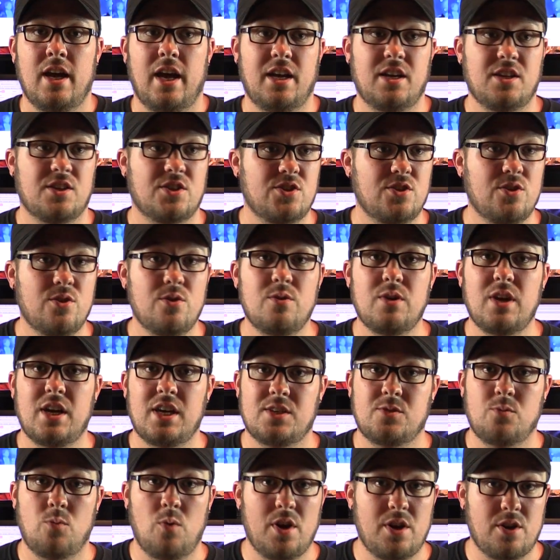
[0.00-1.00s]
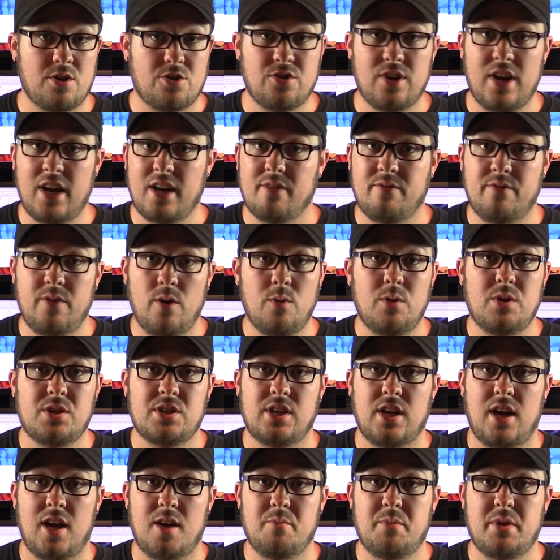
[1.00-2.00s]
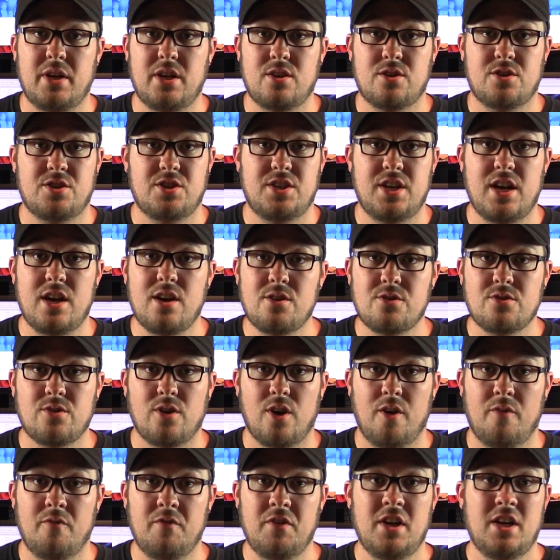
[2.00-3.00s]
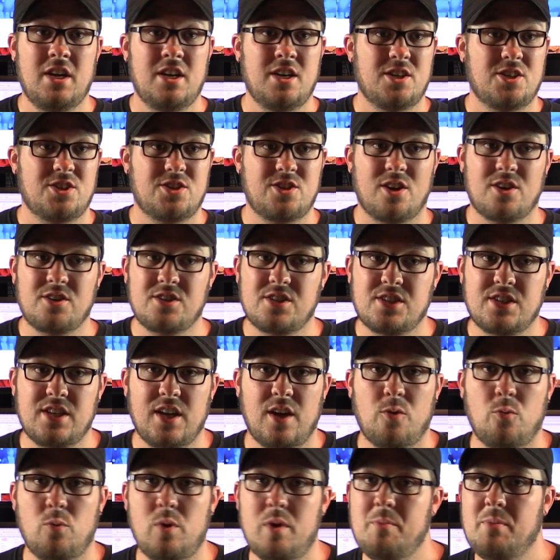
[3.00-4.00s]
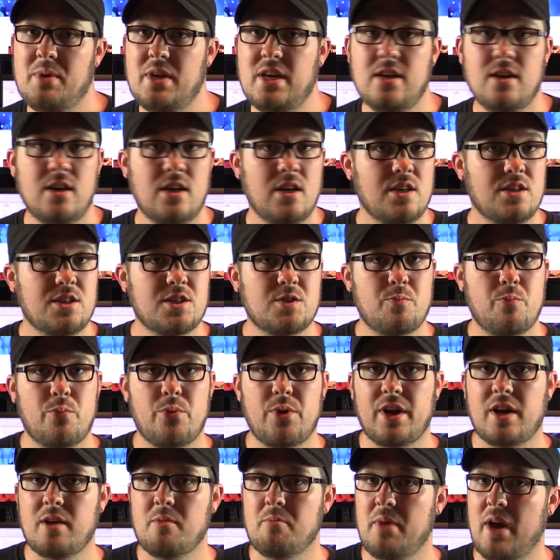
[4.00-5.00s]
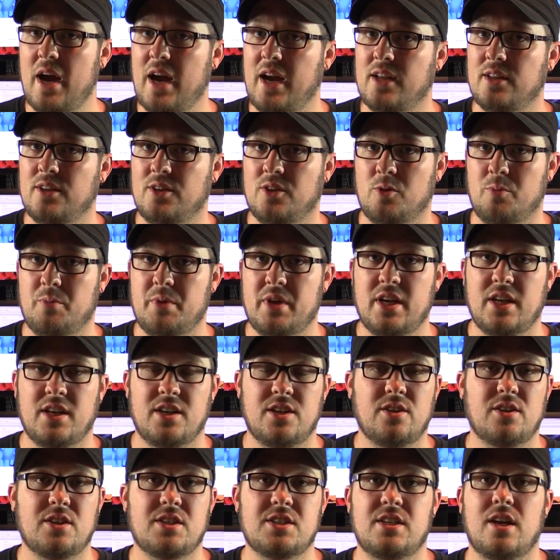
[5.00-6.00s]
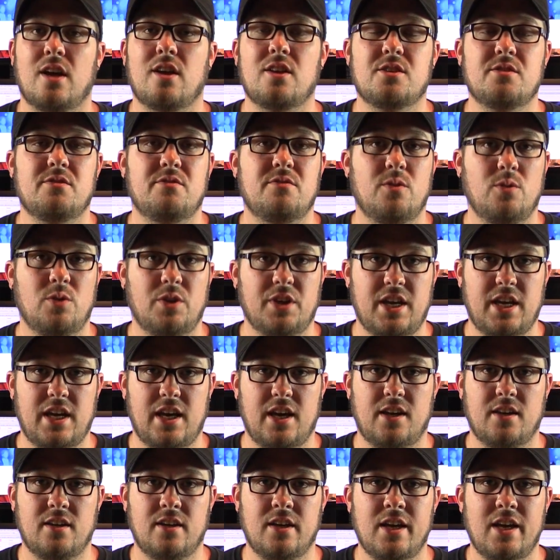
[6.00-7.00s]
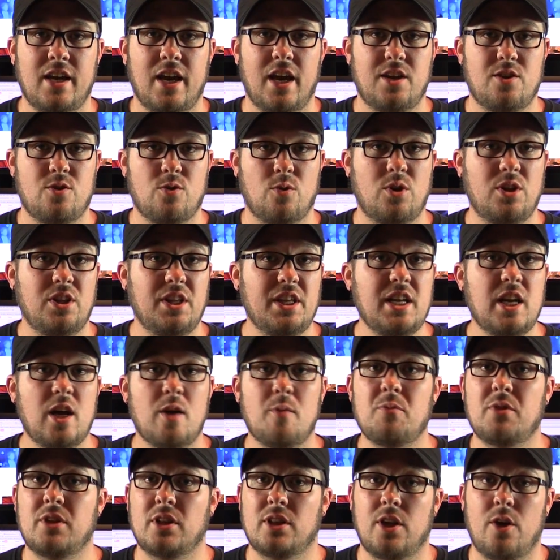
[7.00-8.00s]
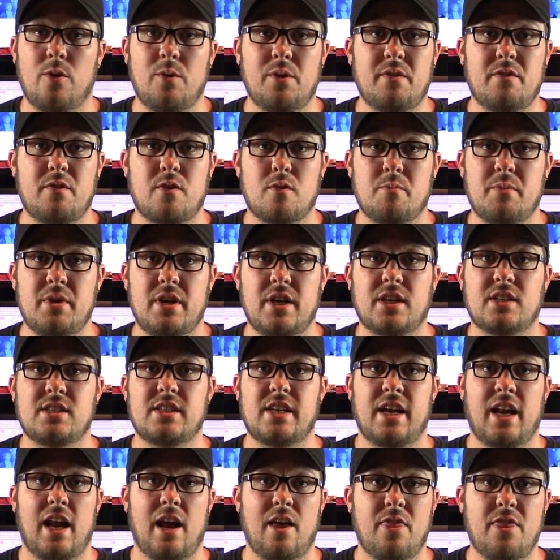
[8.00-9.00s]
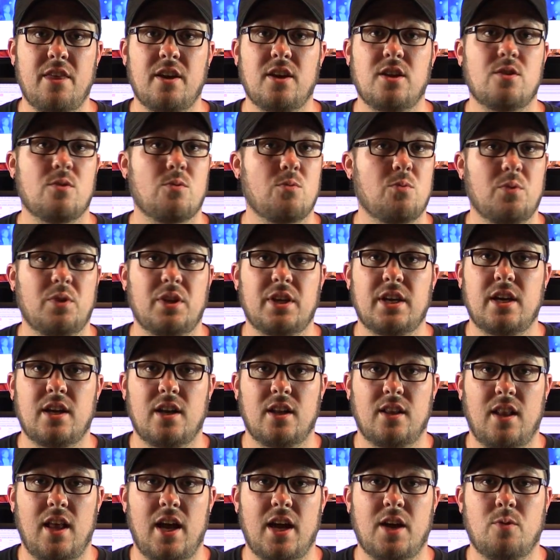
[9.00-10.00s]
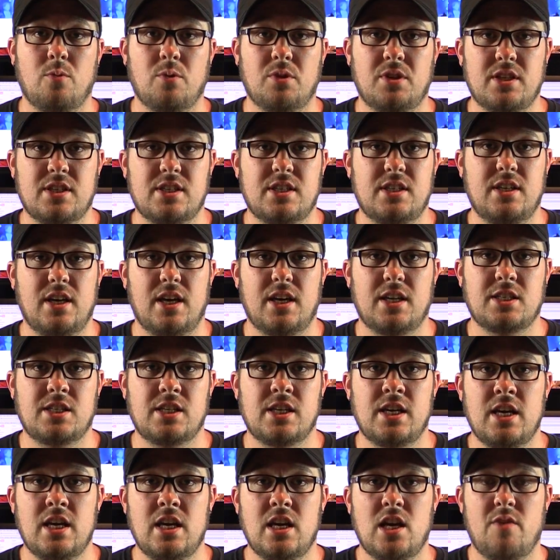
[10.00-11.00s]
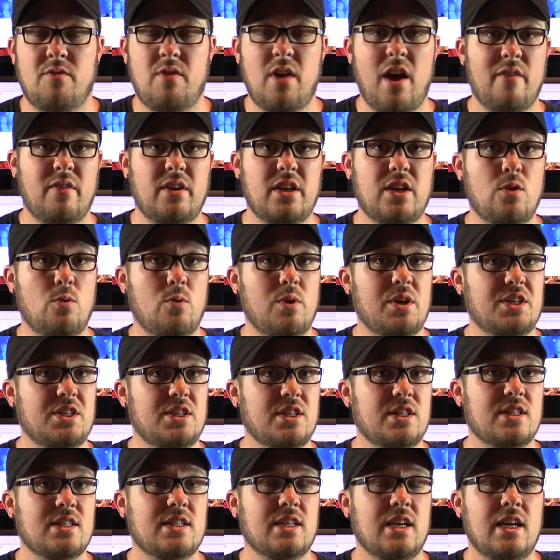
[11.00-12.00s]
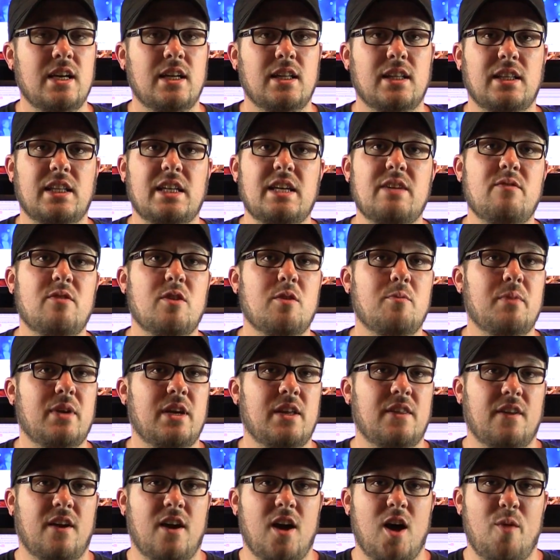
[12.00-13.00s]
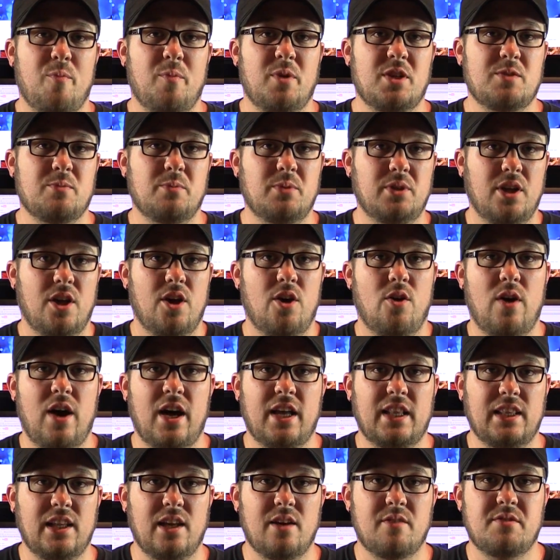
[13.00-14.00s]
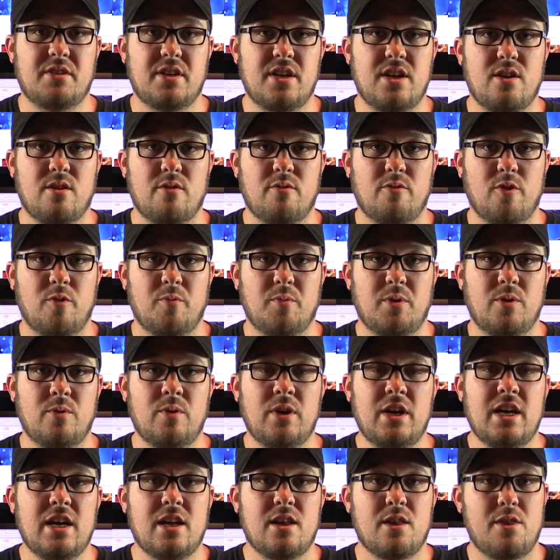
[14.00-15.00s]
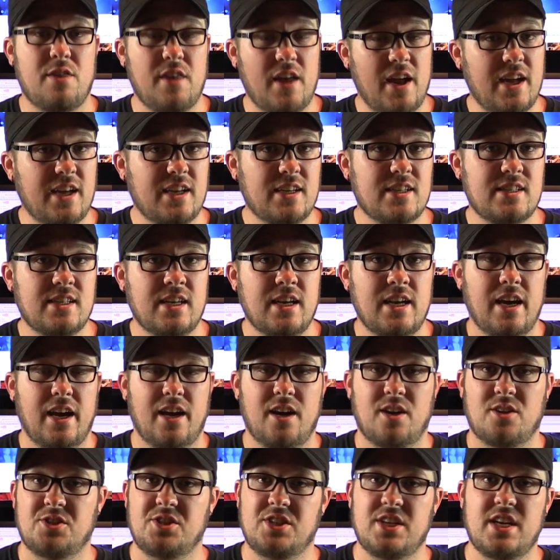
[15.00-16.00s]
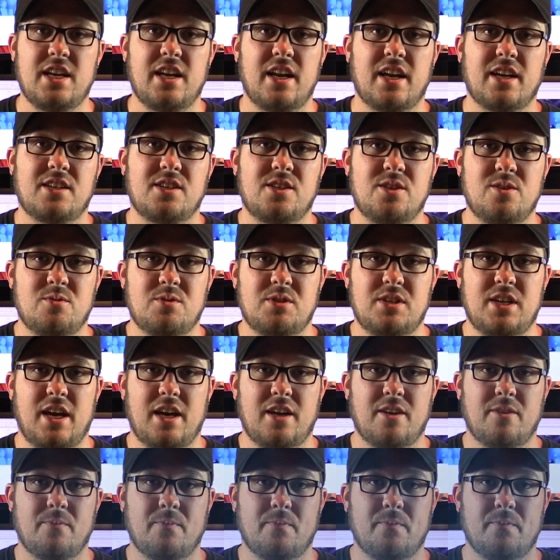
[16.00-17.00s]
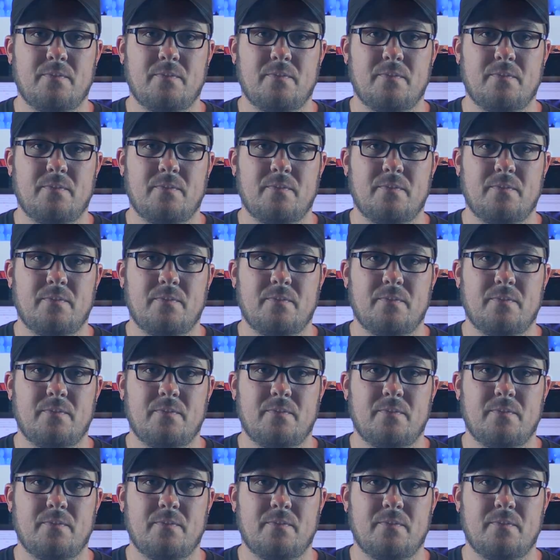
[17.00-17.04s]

And as soon as what you're trying to focus on, being your snare drum, starts to sound wimpy, just bring it back a little bit until it sounds full again. And you'll clean up the low end of your mix and I think you're really gonna like what this does. If you have any questions, leave them in the comments below. I'd love to hear from you. Thanks and I'll see you next Tuesday.